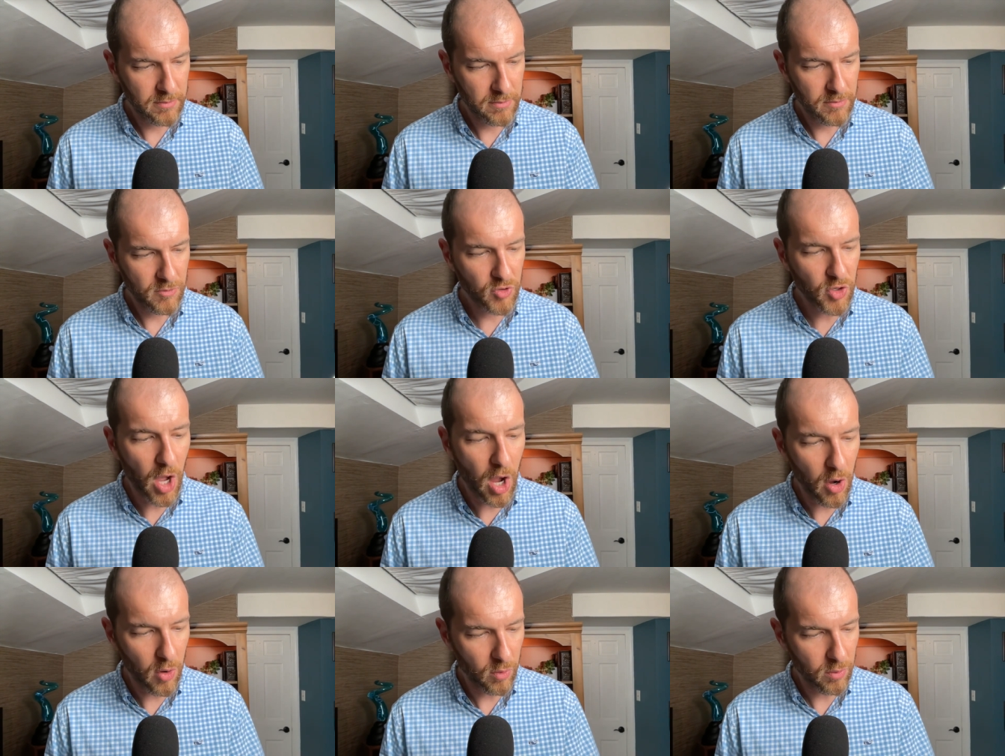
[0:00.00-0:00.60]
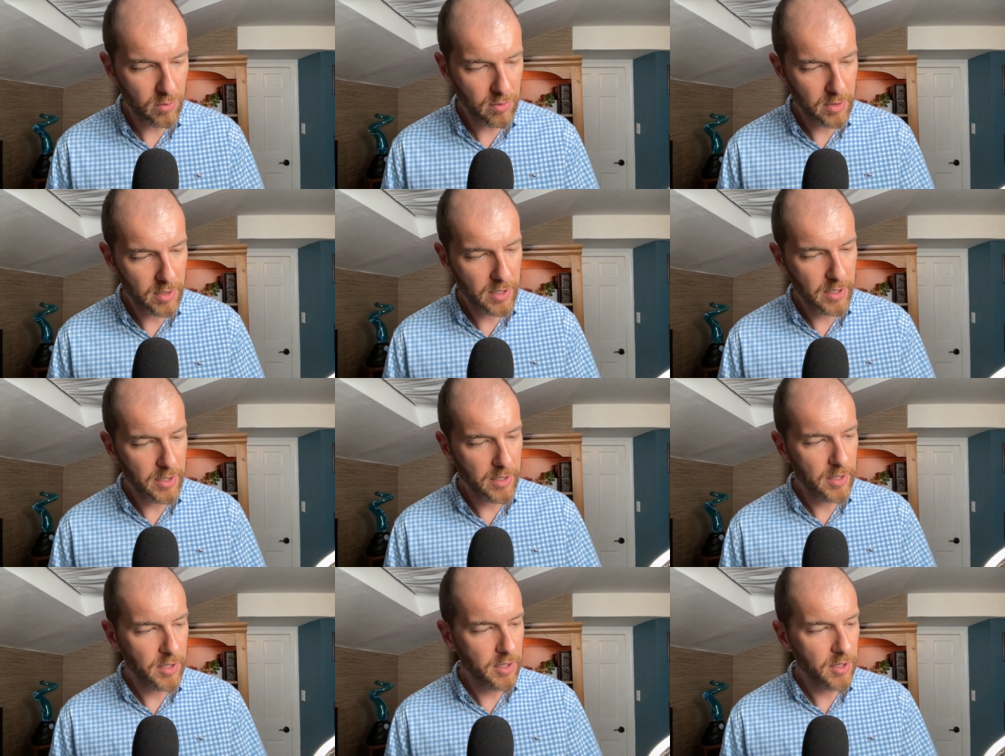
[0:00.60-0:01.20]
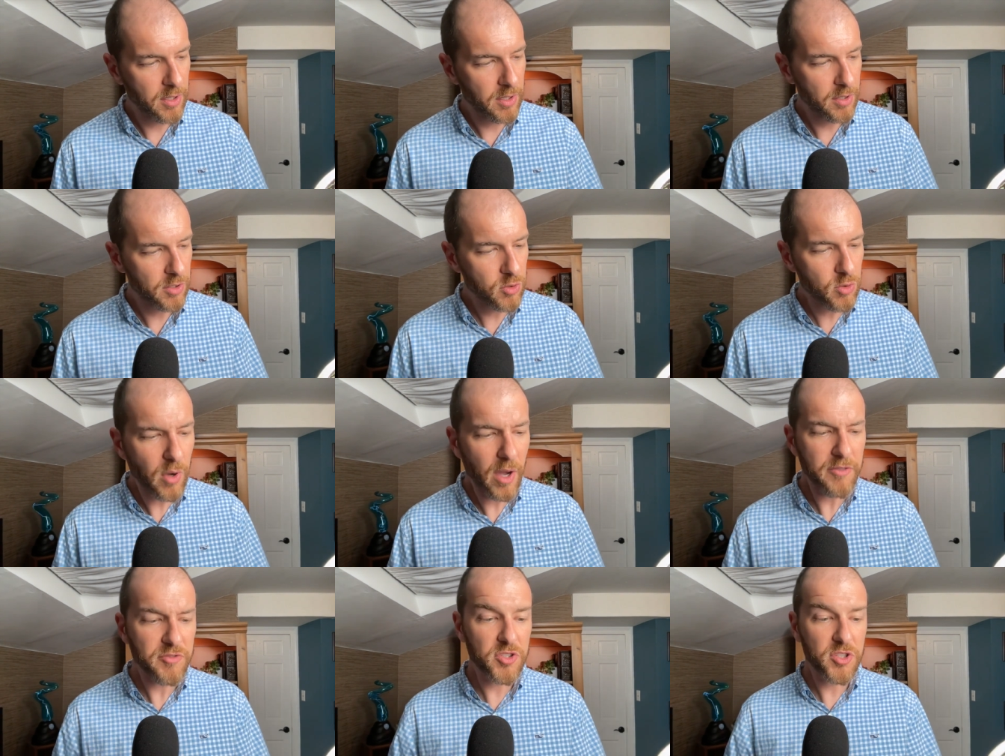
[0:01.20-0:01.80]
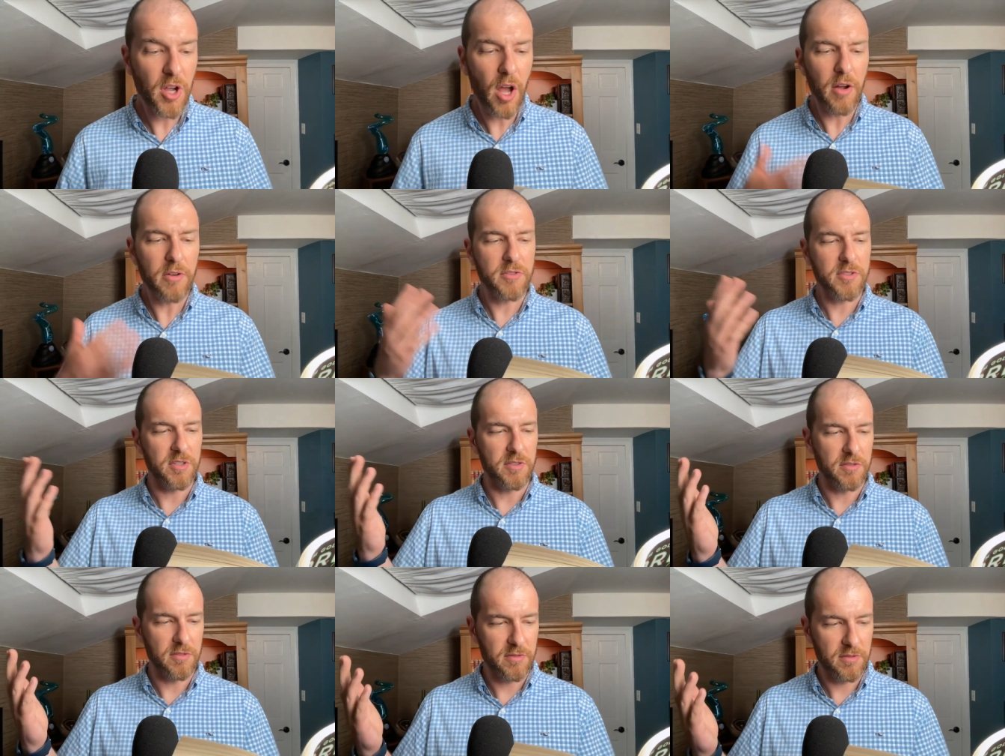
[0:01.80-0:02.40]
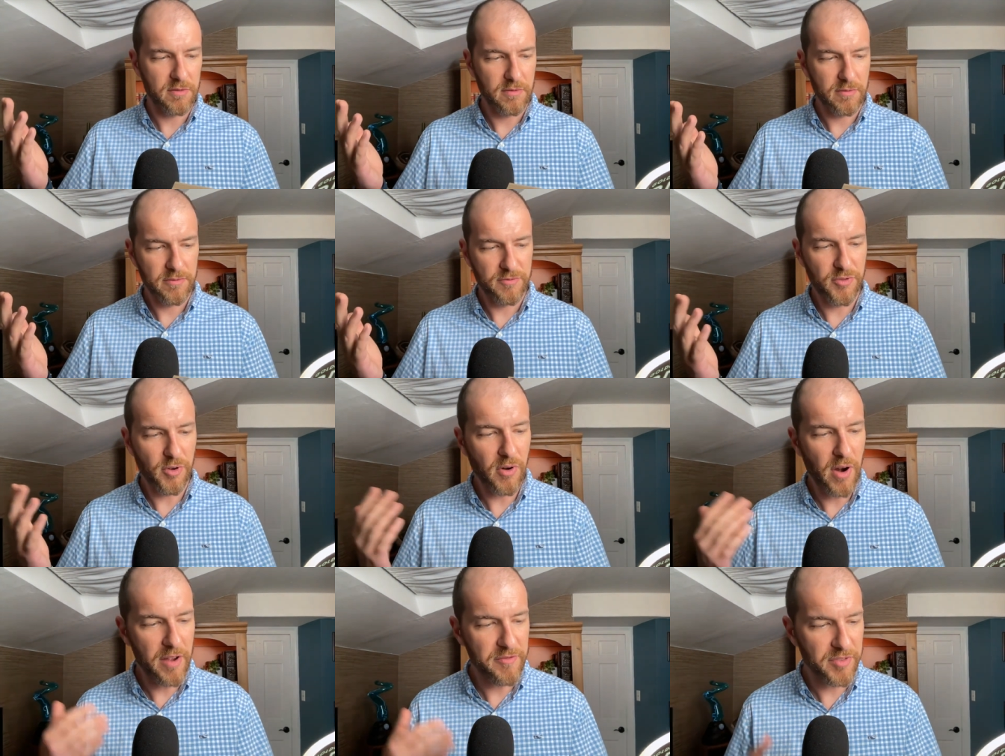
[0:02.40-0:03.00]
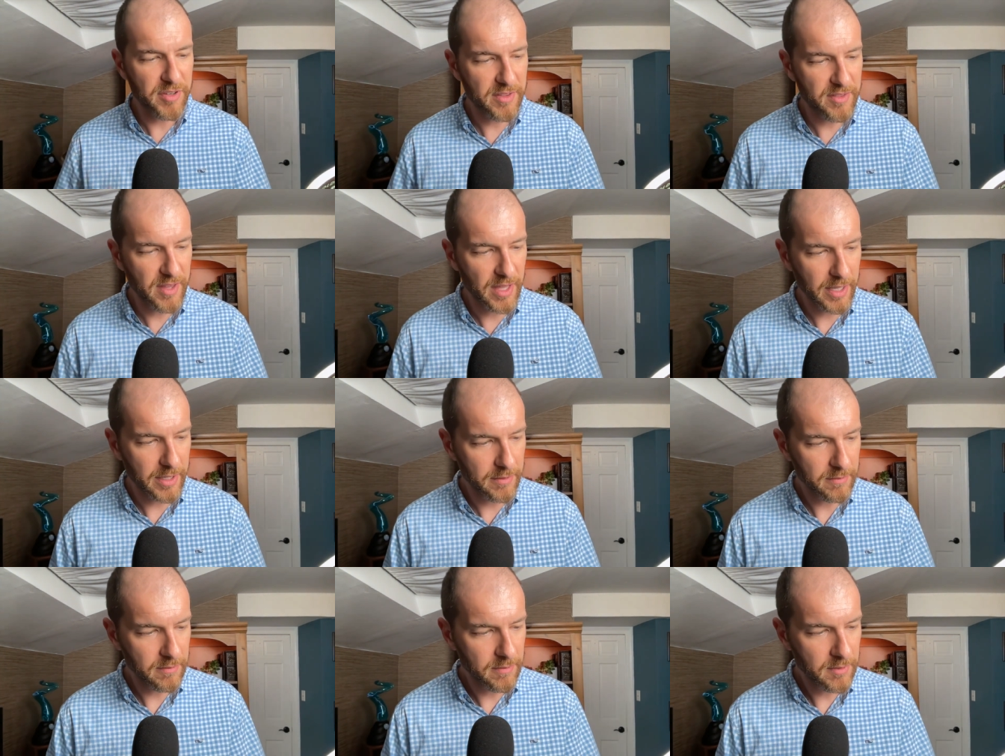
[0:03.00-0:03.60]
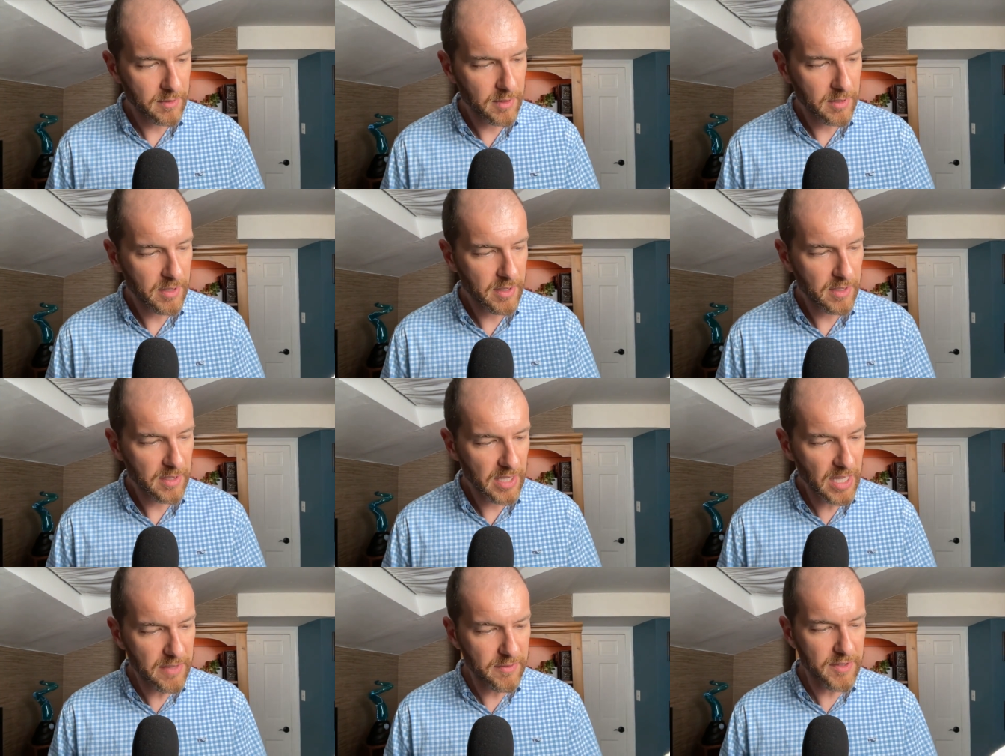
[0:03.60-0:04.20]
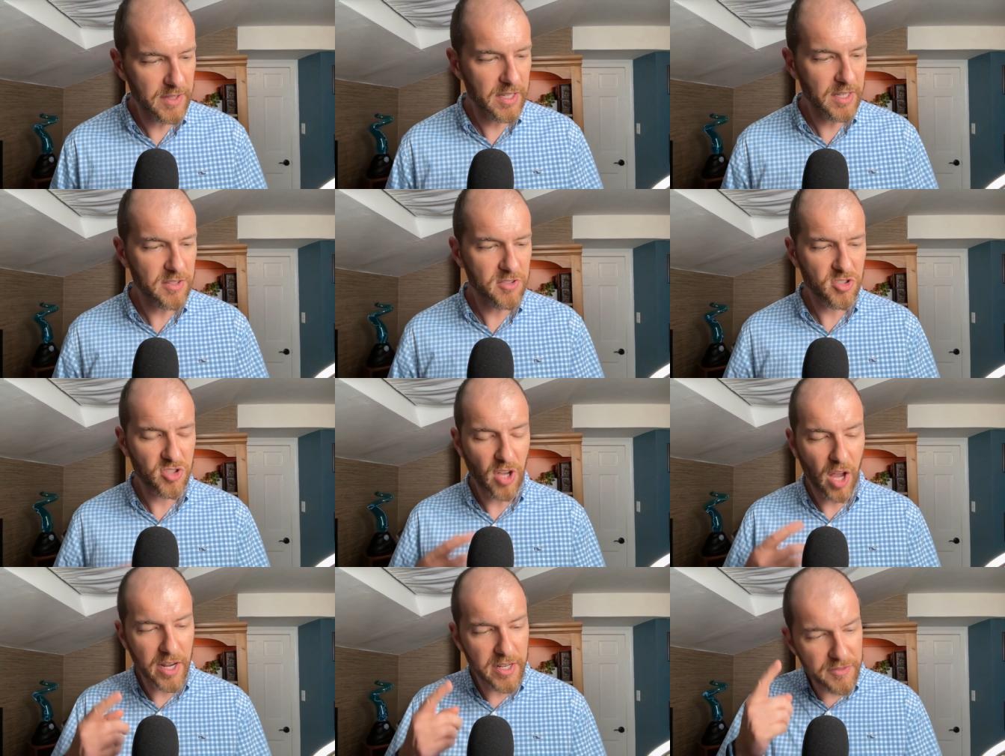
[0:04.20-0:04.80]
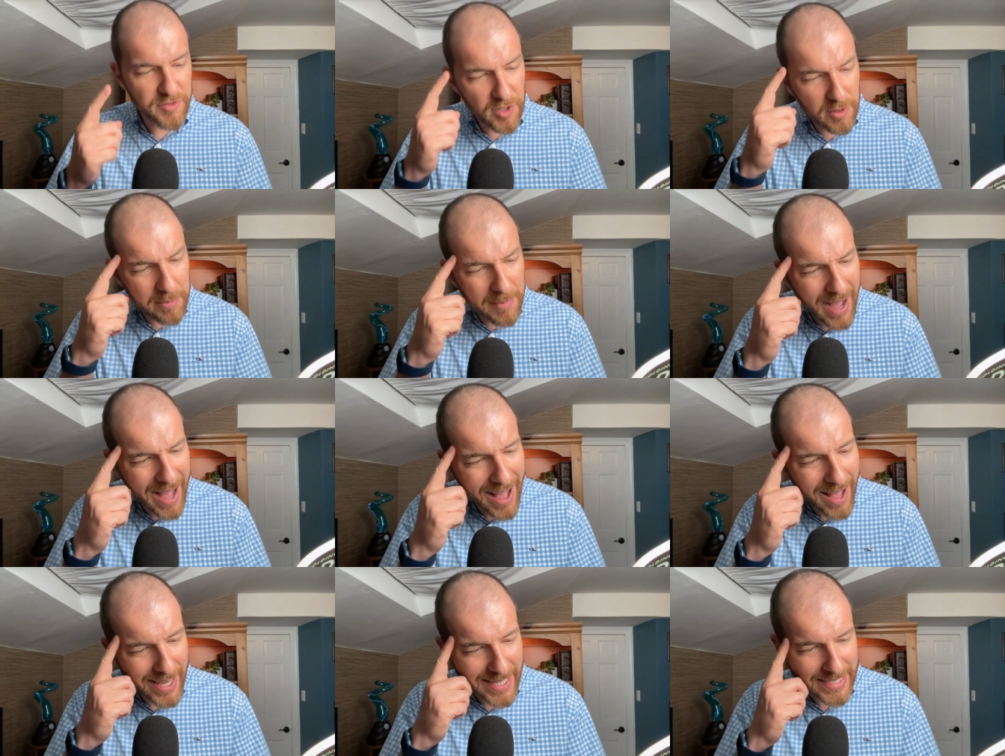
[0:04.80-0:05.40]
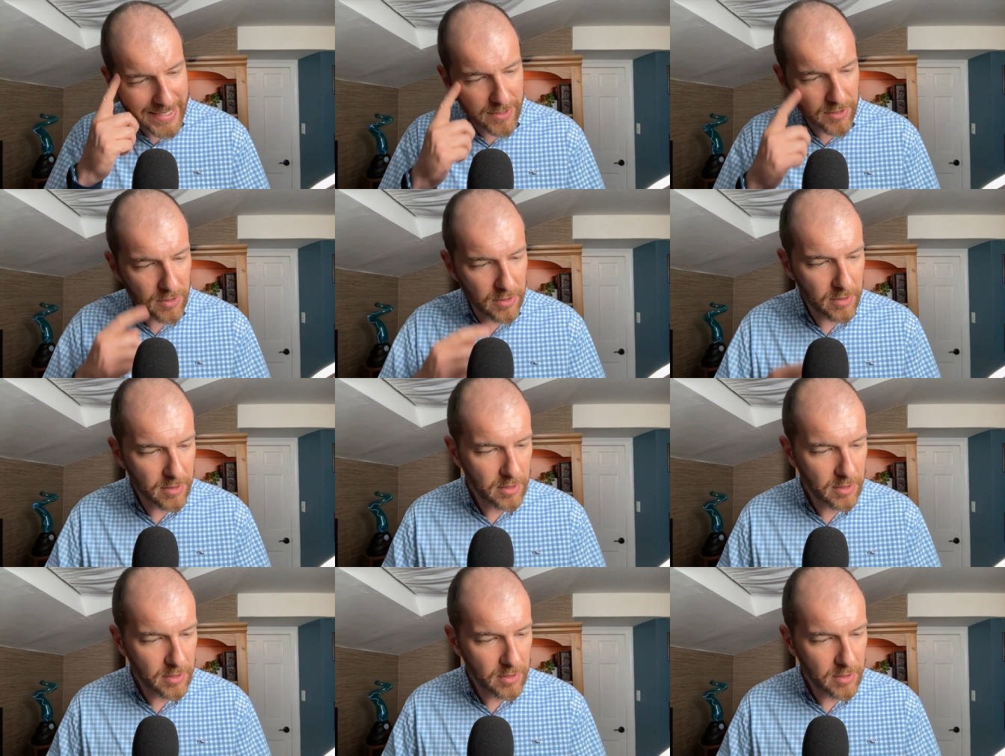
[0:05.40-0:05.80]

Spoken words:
No, you have doctors for everything, even the inside of your mind.